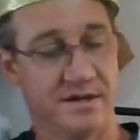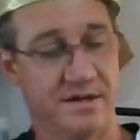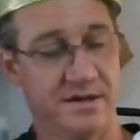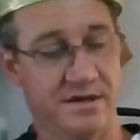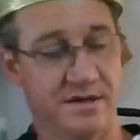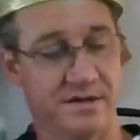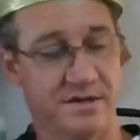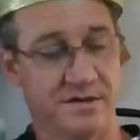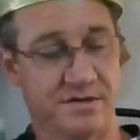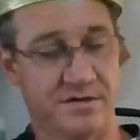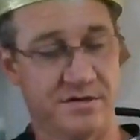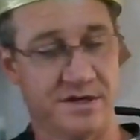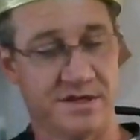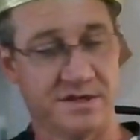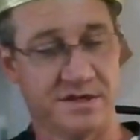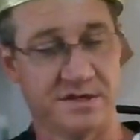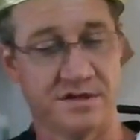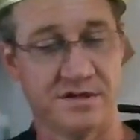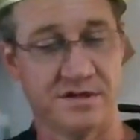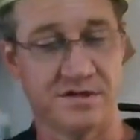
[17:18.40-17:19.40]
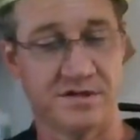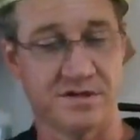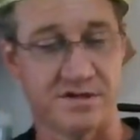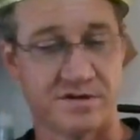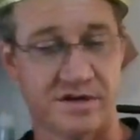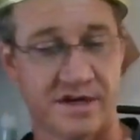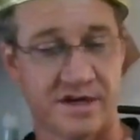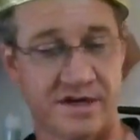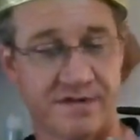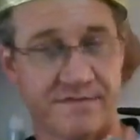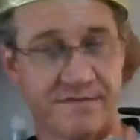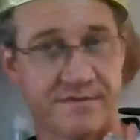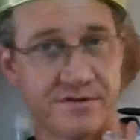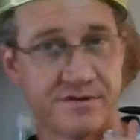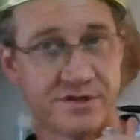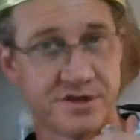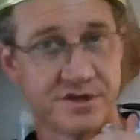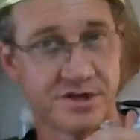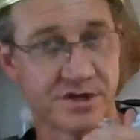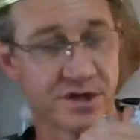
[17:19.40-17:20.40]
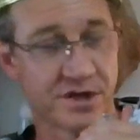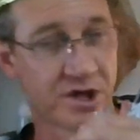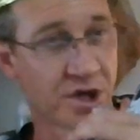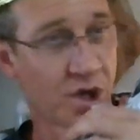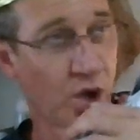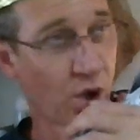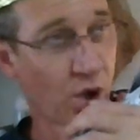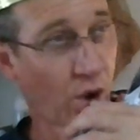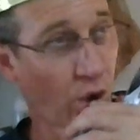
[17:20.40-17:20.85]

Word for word: interesting strain for sure.